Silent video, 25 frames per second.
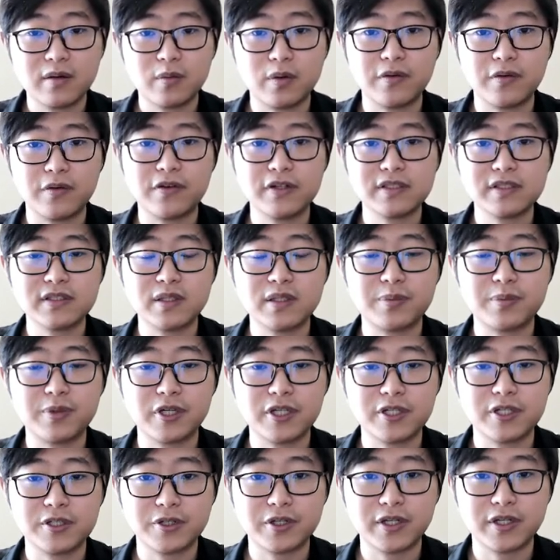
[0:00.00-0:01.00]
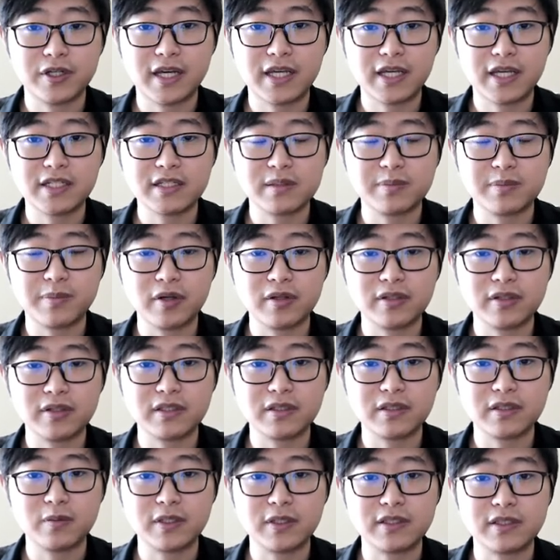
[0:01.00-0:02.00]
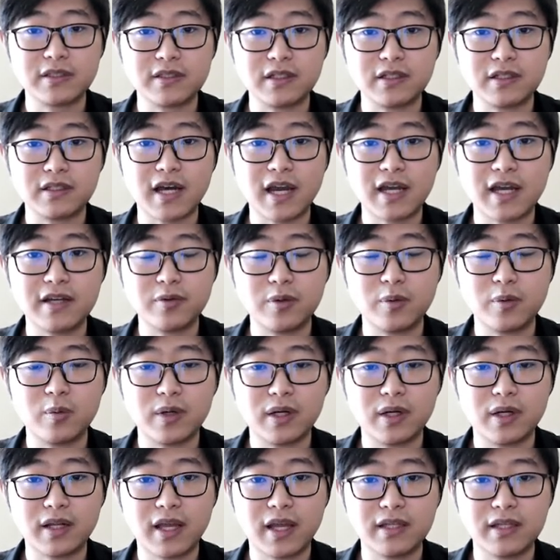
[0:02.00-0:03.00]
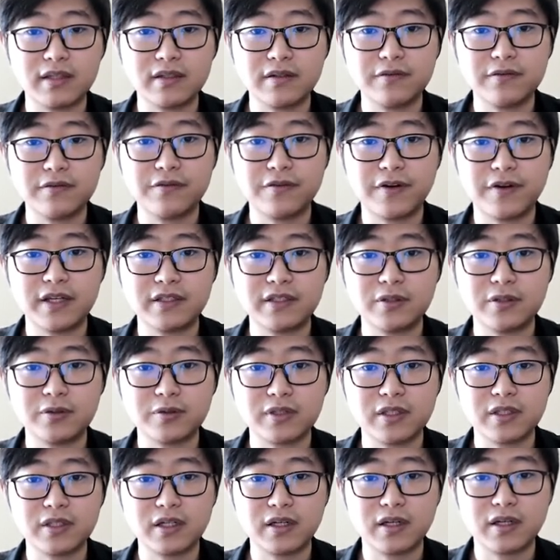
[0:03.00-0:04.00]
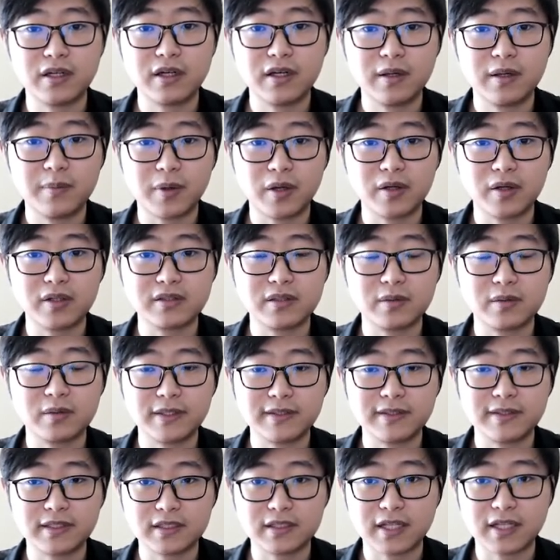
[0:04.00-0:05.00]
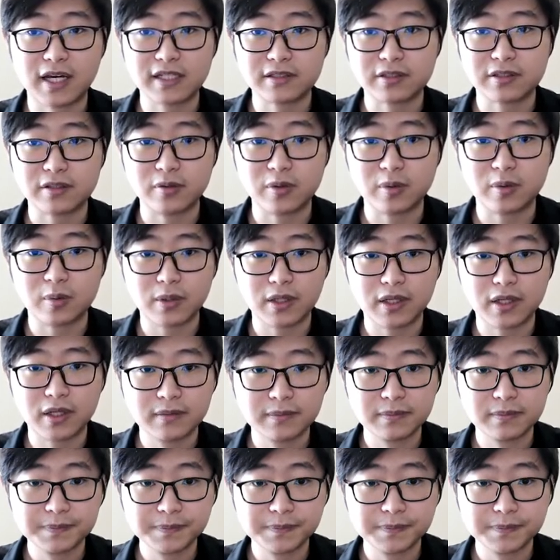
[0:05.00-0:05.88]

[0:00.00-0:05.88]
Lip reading: We first pre-train agent's policy with the die-in reward, and then fine-tune the policy with the task reward.